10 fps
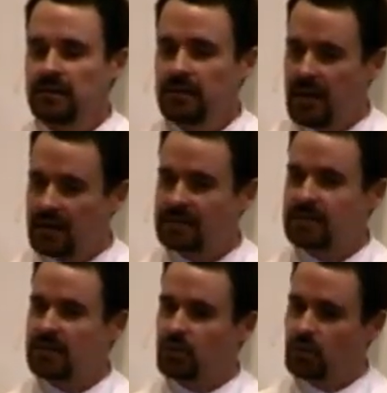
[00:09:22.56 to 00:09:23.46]

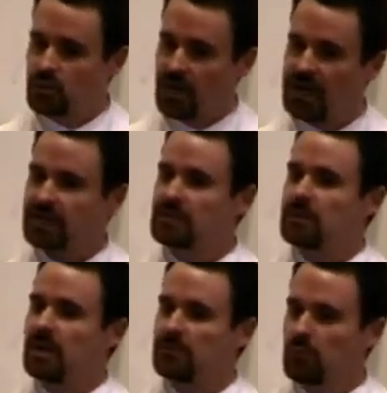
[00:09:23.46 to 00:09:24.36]
Yes, in Christ
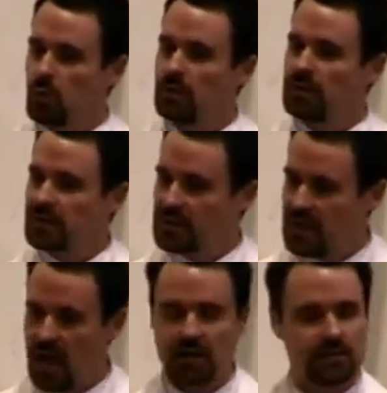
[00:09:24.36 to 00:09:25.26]
we are more than
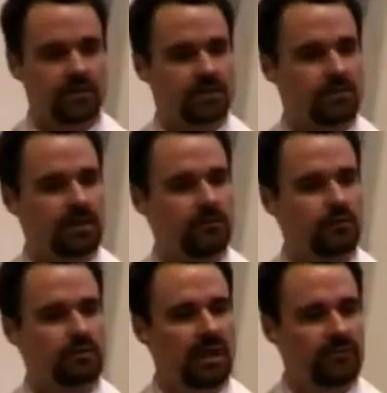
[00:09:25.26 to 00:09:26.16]
conquerors through him
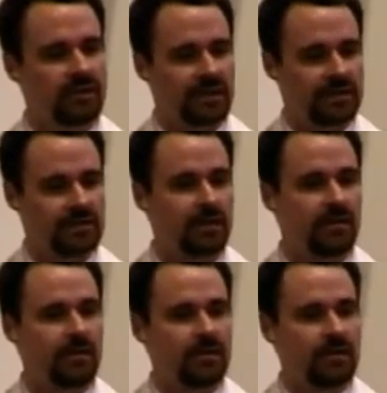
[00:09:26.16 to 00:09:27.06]
who loved us.
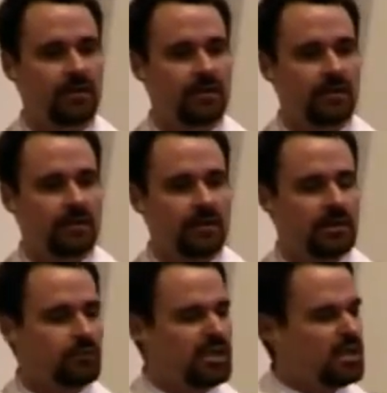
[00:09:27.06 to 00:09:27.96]

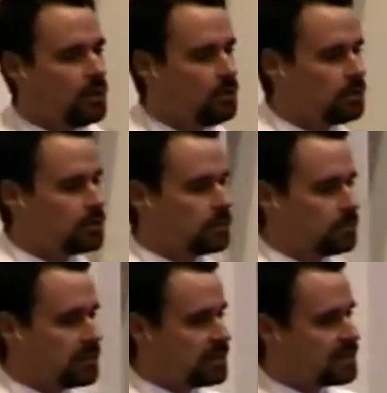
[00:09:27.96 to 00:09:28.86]
And we know the
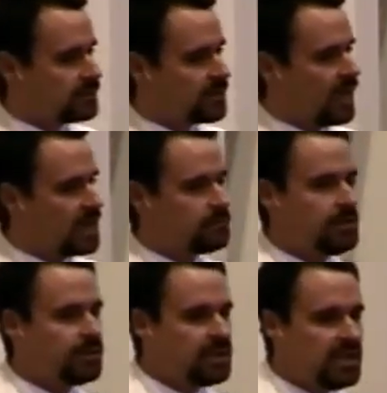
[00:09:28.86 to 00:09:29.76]
words of God, and
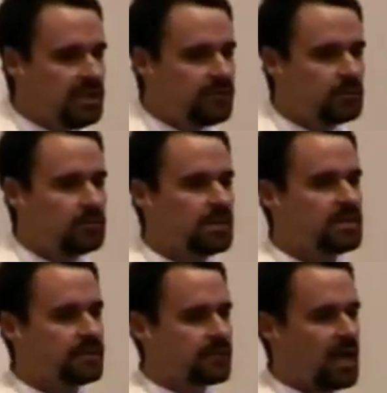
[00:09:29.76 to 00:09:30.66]
we believe the
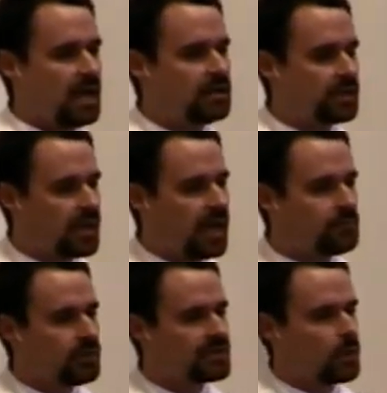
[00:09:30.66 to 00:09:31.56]
words of God, that
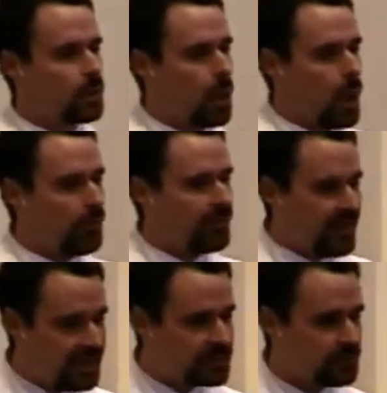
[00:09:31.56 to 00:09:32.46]
God works out all
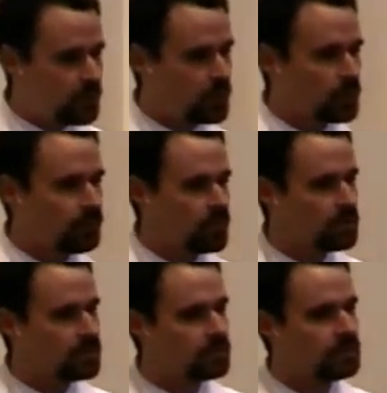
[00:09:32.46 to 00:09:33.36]
things for the good of
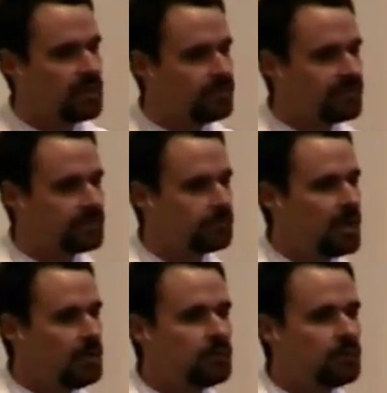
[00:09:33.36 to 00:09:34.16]
those who love him.